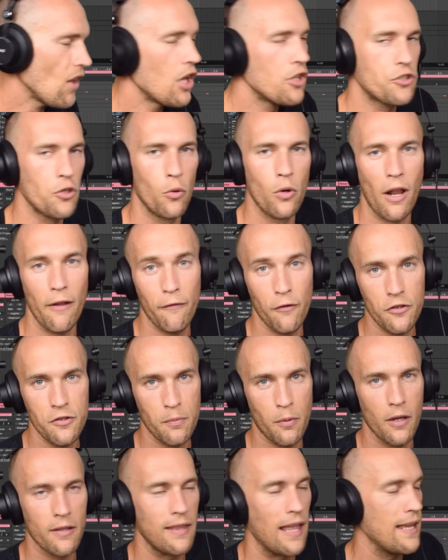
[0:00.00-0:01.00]
So when I
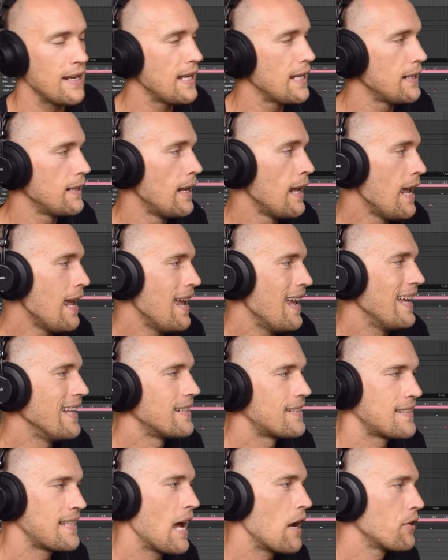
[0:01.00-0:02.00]
first plugged that in,
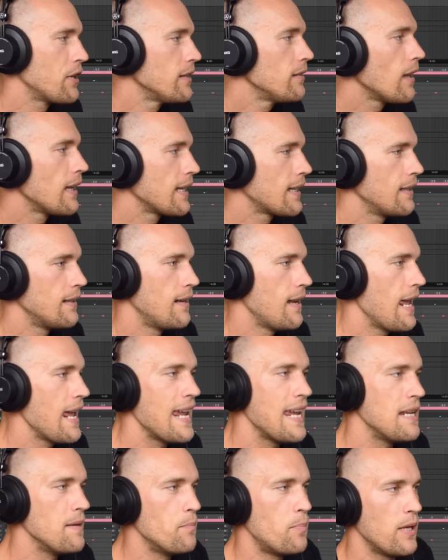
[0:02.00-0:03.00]
it sounded like an
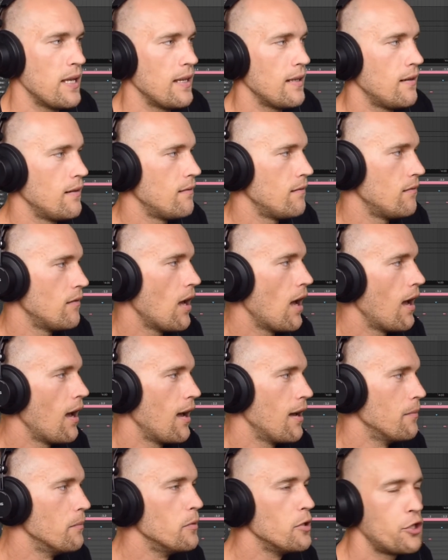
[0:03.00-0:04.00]
8-bit
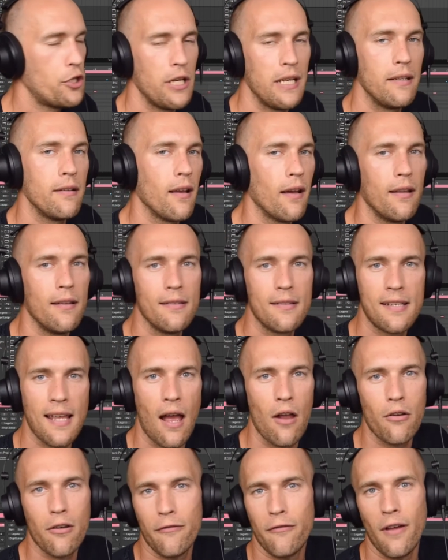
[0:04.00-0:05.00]
machine gun
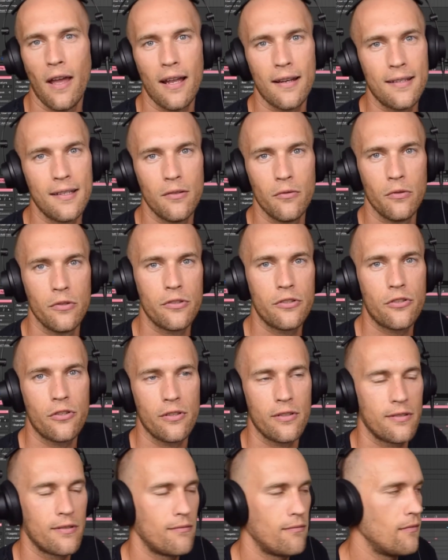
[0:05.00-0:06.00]
sound effect. It was
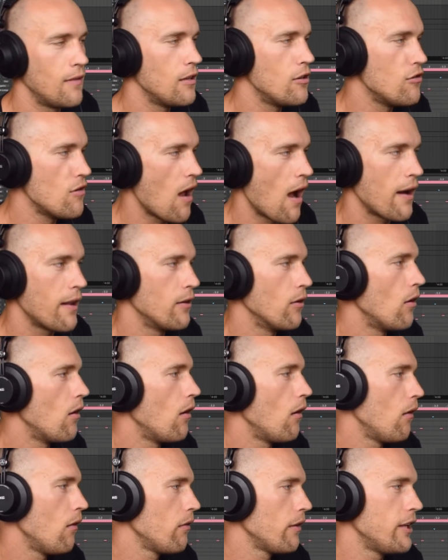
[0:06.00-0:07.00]
just not at
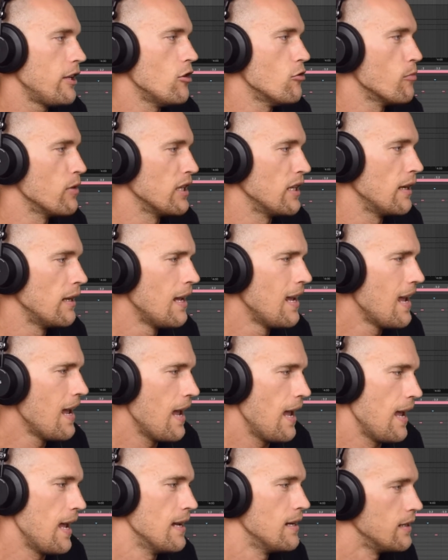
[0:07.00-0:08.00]
all human,
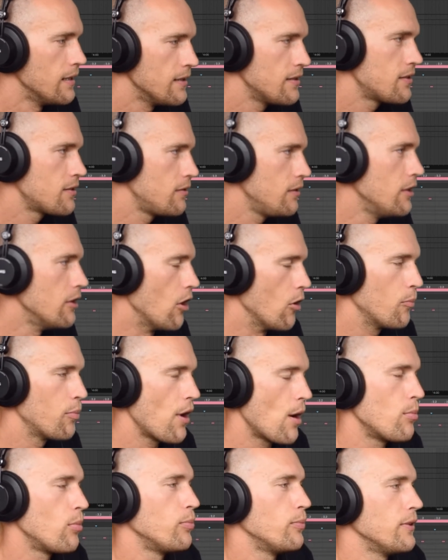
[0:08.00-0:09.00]
and is,
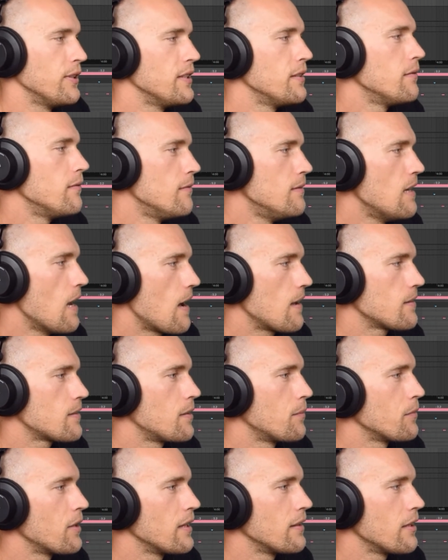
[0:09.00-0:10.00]
probably not
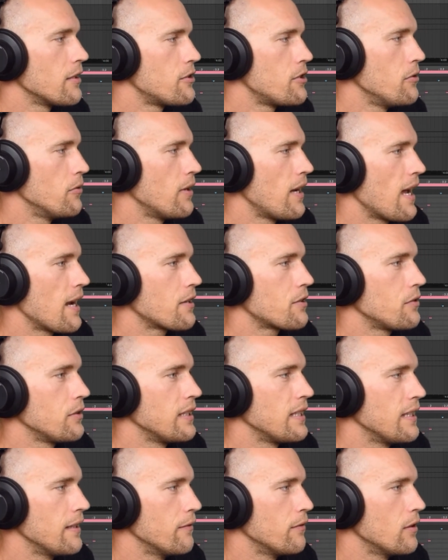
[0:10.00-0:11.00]
something that you would
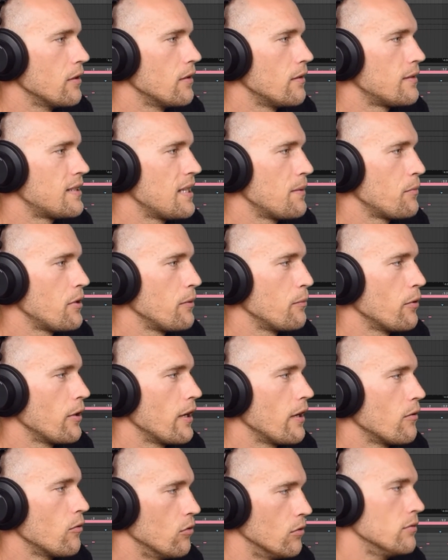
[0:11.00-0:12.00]
actually give a timpani
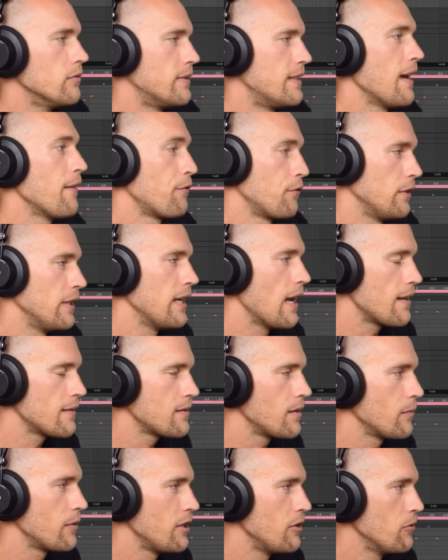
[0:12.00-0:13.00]
player. Well, definitely not
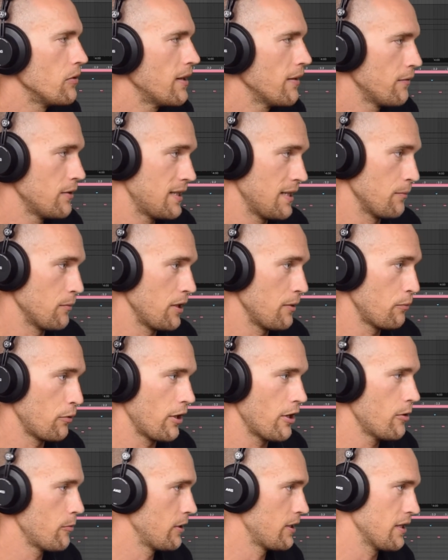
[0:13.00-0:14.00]
something you would give a timpani
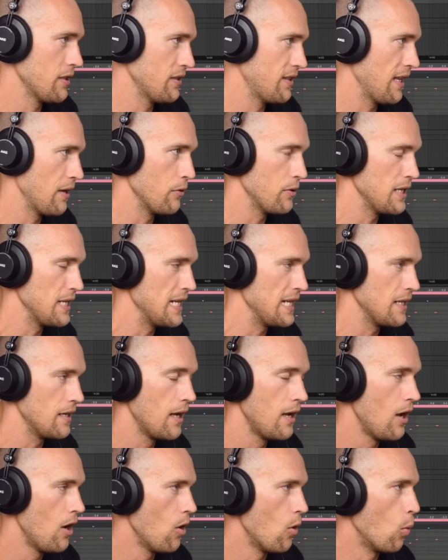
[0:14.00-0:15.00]
player, because they would need
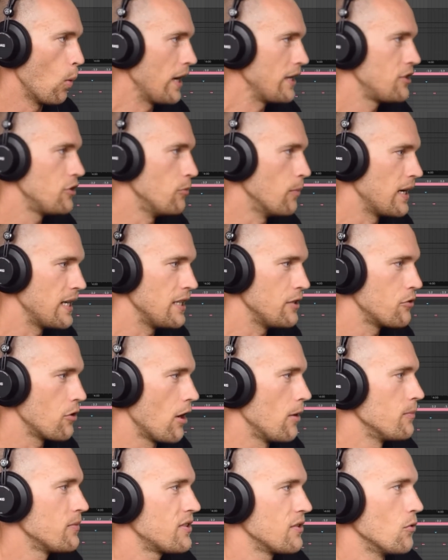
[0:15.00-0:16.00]
way too many
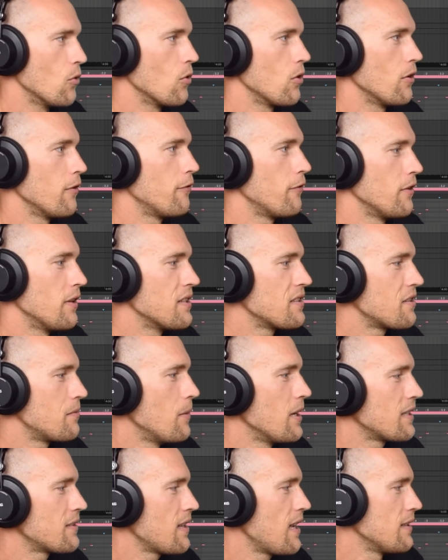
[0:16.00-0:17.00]
drums in order for this to
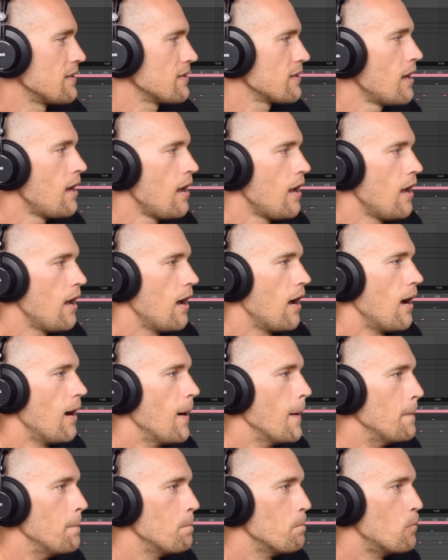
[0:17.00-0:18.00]
make sense.
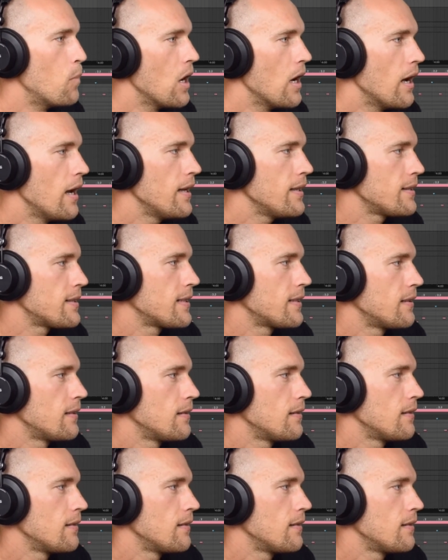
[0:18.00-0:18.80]
But